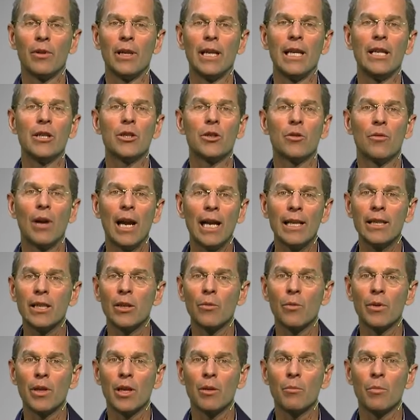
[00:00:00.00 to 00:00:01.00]

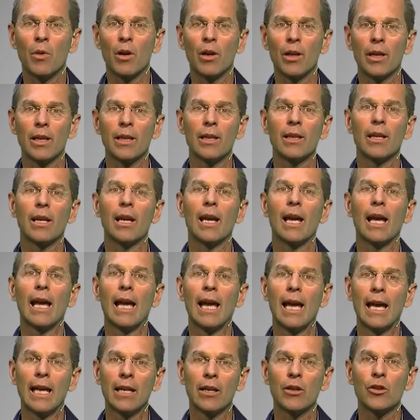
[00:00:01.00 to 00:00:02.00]
interacting with that market
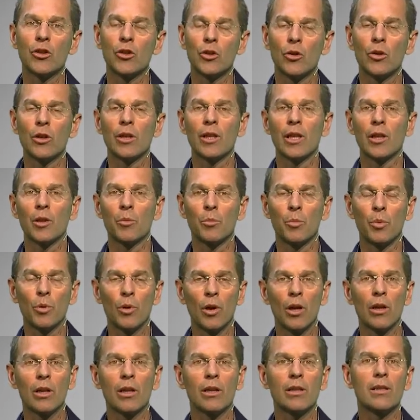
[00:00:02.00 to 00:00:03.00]
and ensuring that the
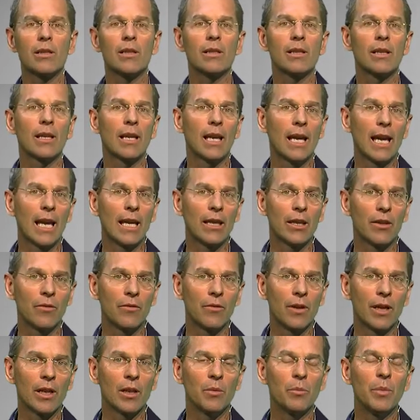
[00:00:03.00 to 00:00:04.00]
products and the
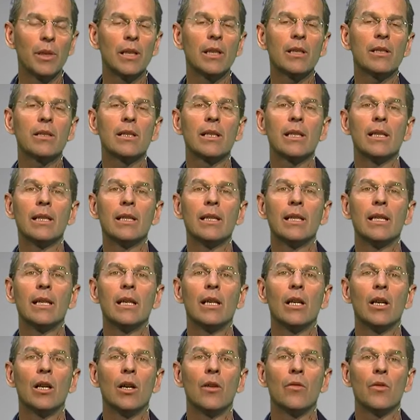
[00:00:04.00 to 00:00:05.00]
availability
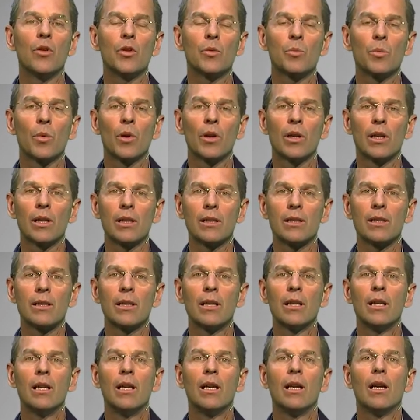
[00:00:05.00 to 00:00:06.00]
of those products